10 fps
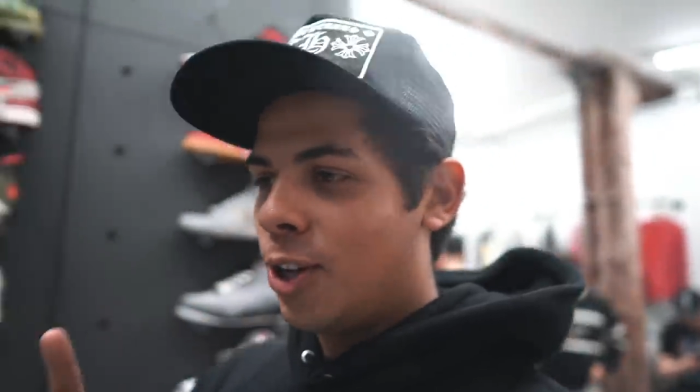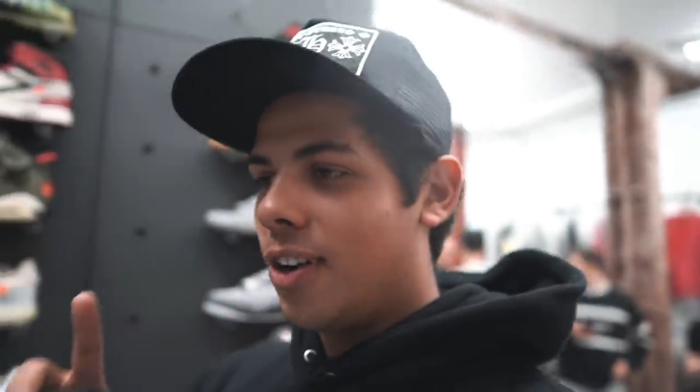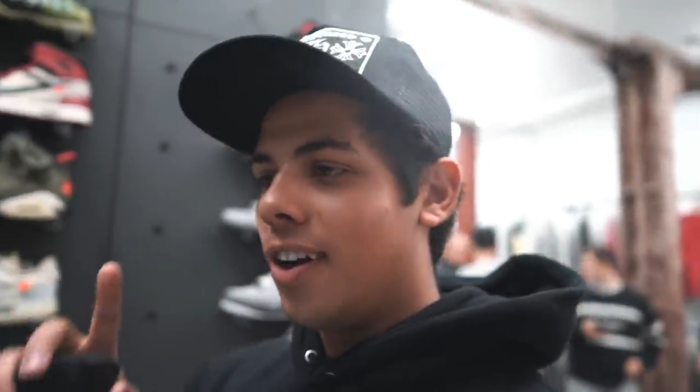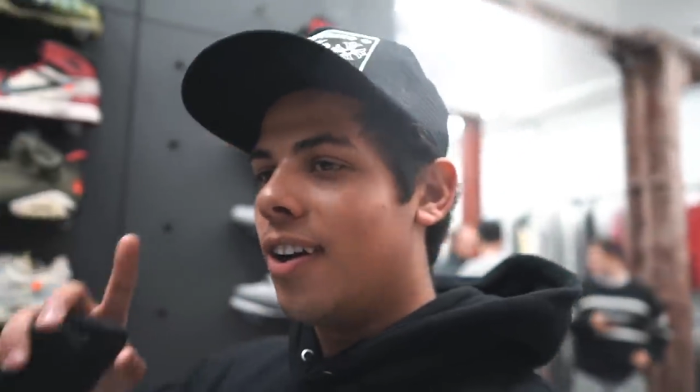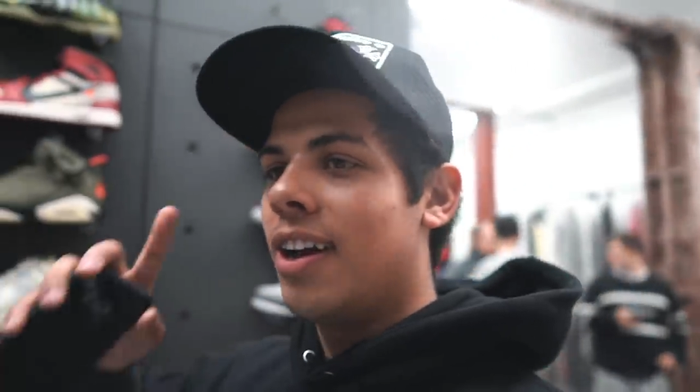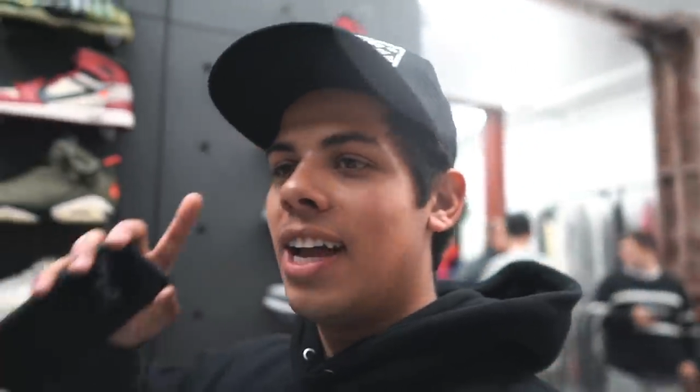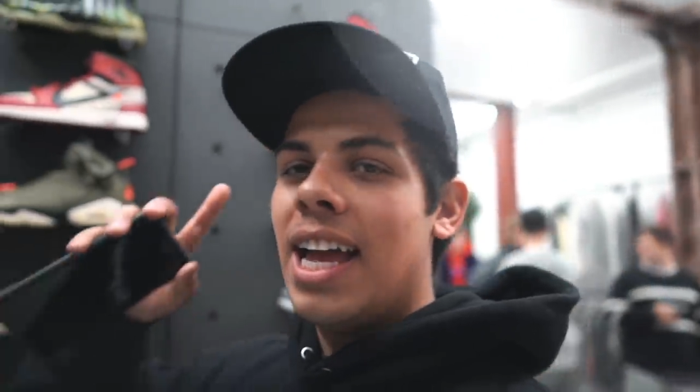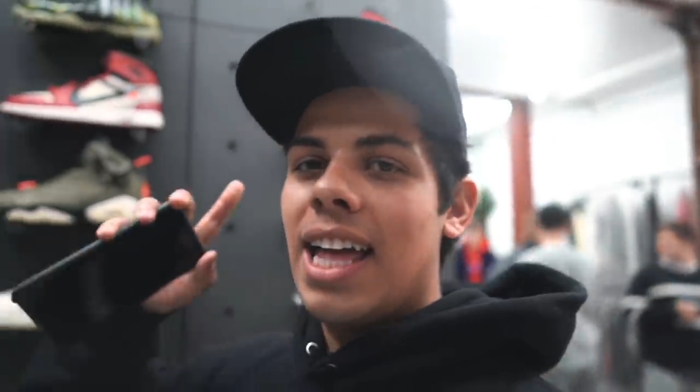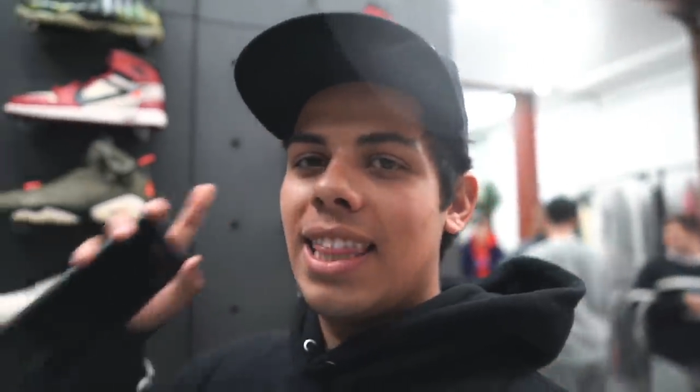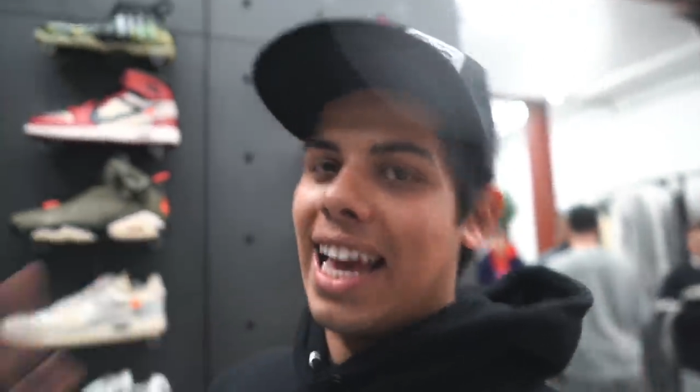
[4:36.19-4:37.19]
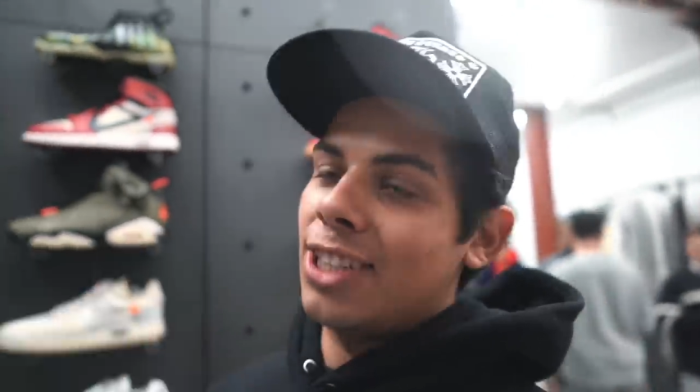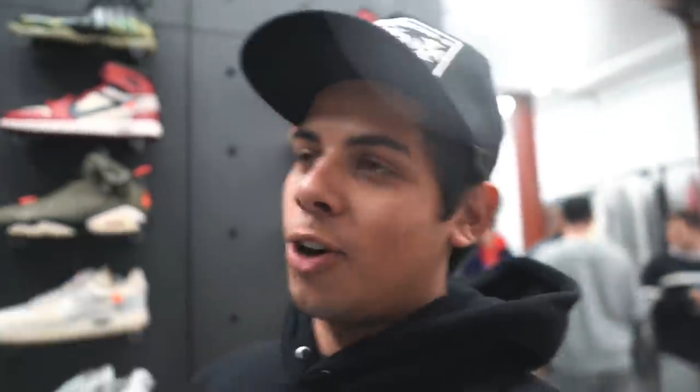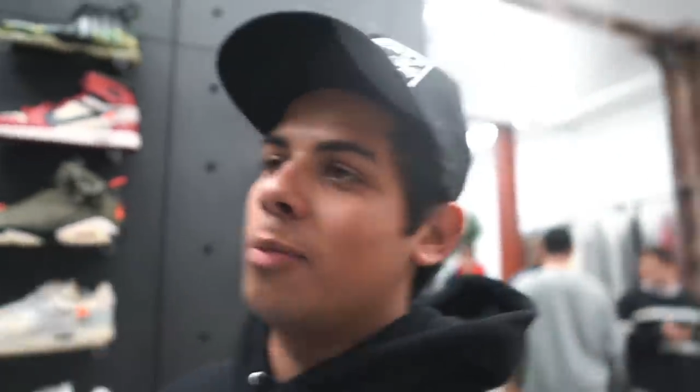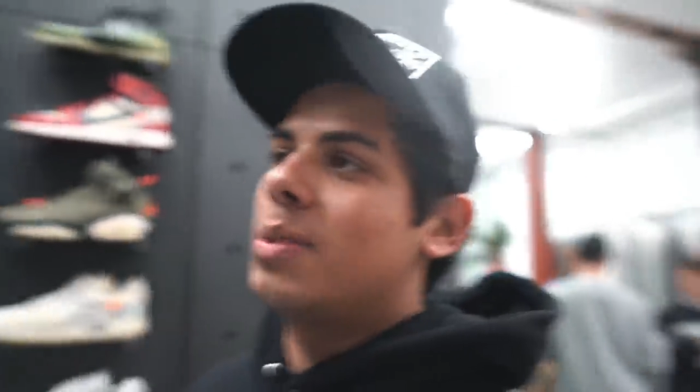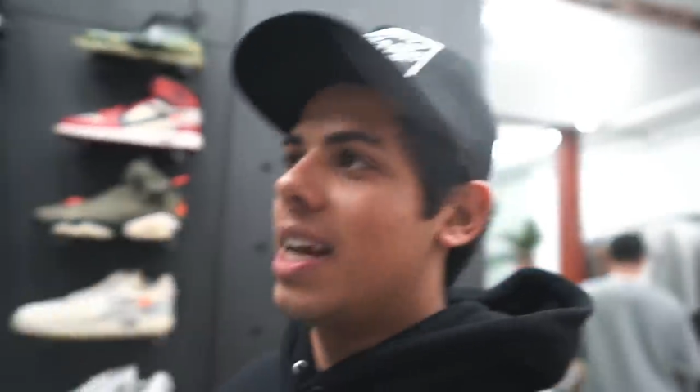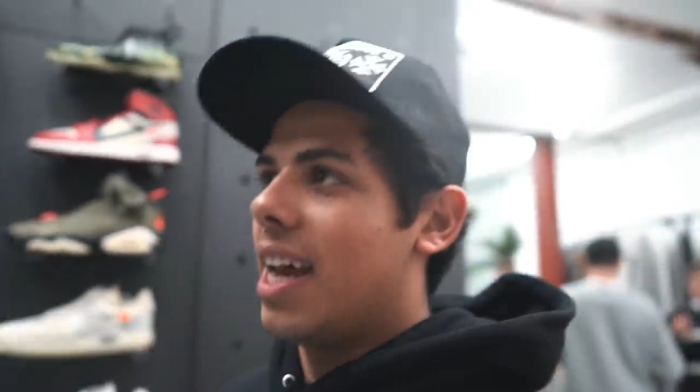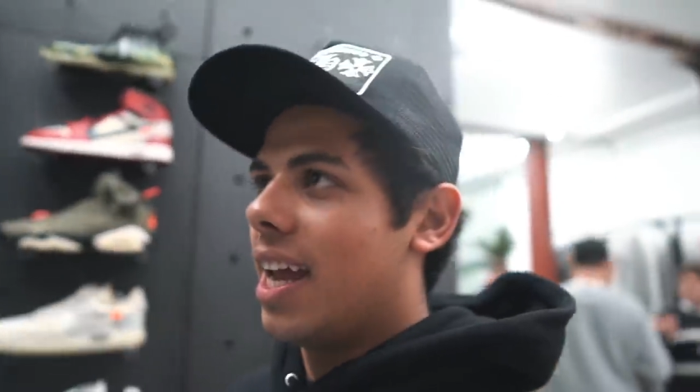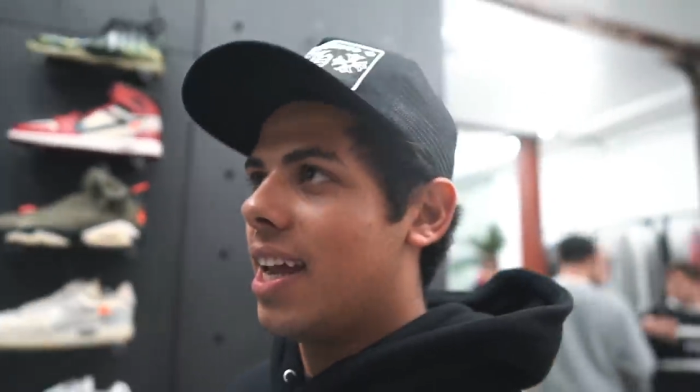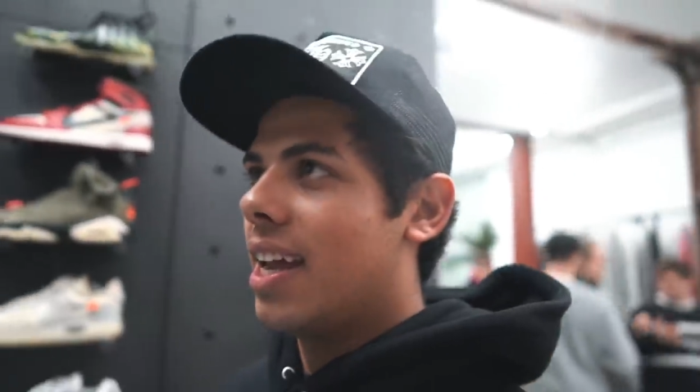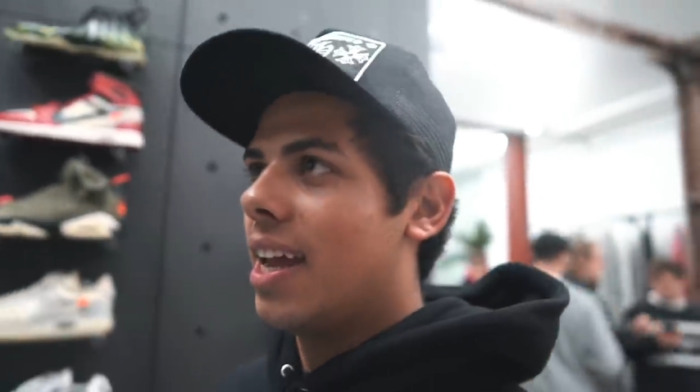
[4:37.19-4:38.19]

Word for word: Logo that dropped today.